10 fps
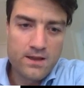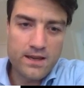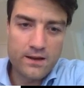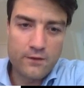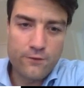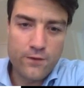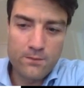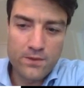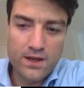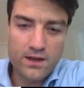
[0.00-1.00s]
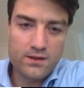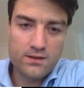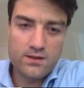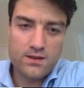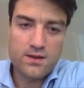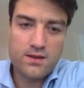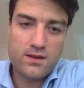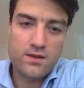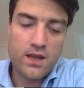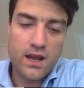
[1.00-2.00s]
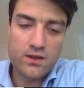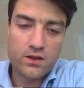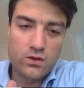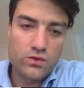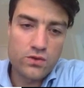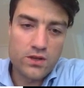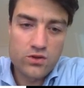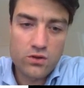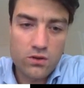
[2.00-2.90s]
and from there they either go to the intro